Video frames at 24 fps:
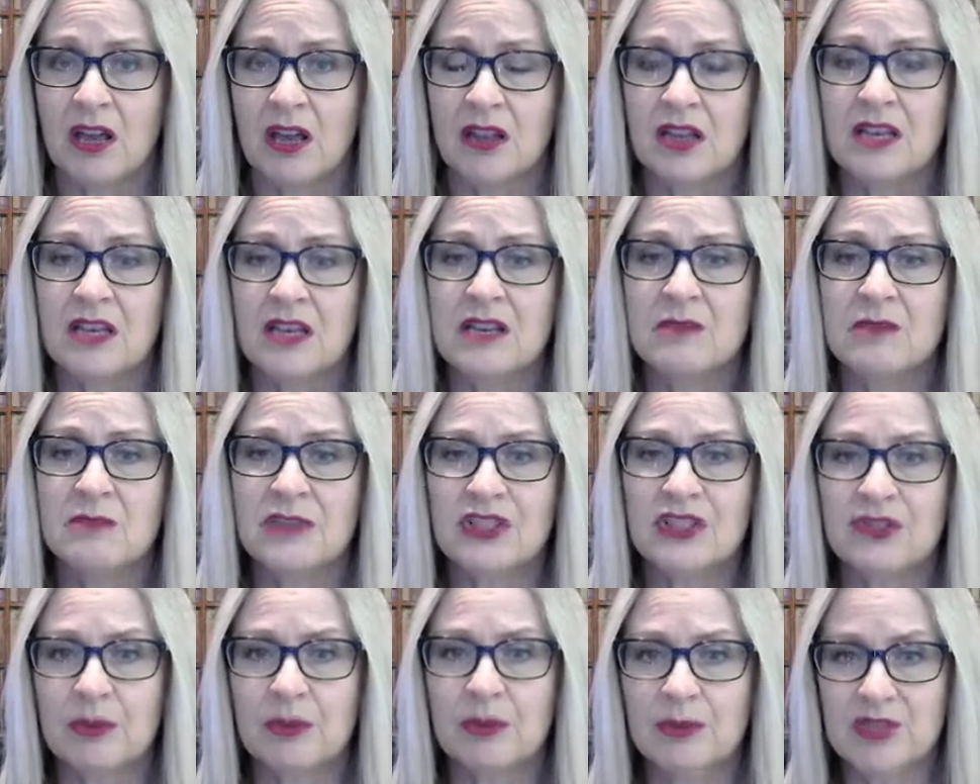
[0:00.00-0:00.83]
the
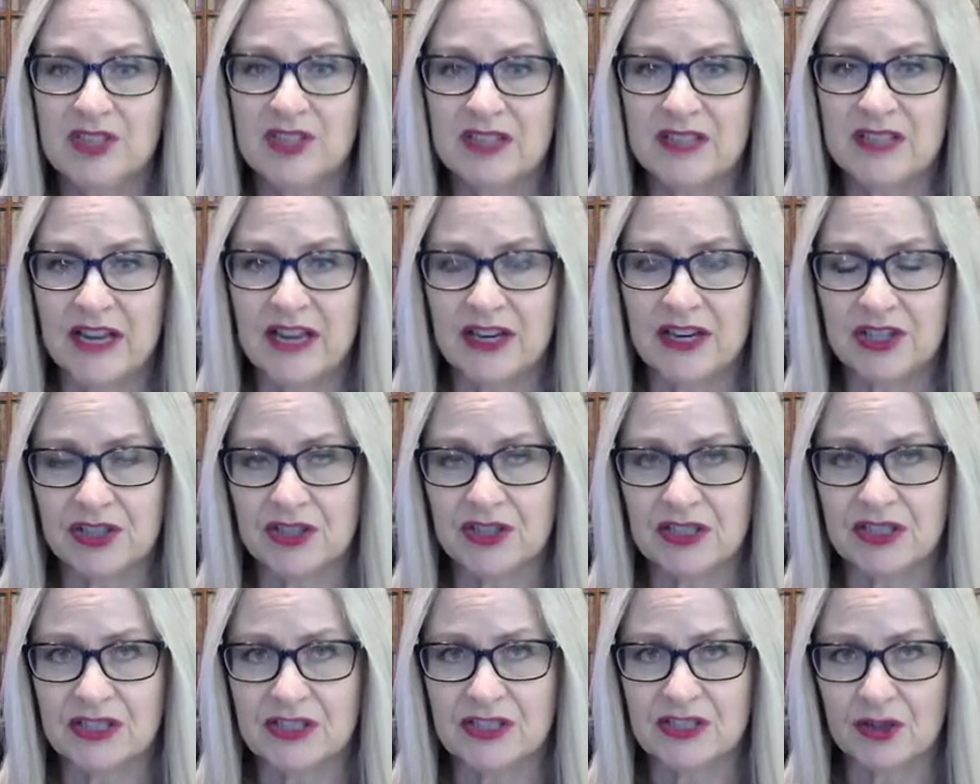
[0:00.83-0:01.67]
misrepresentation
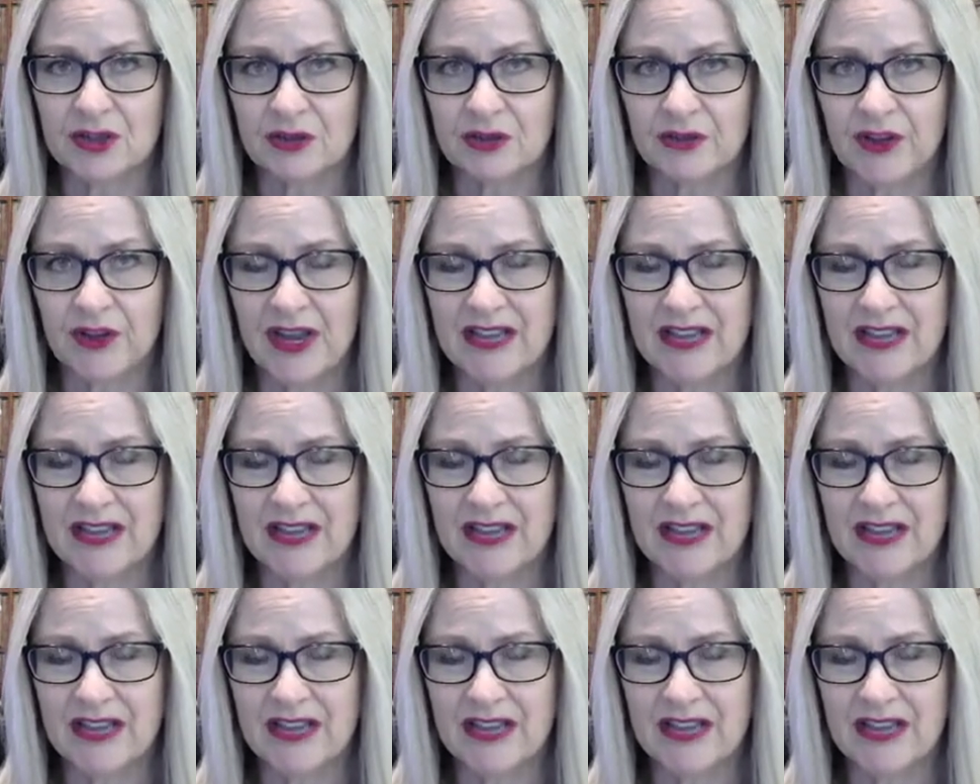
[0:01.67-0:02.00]
itself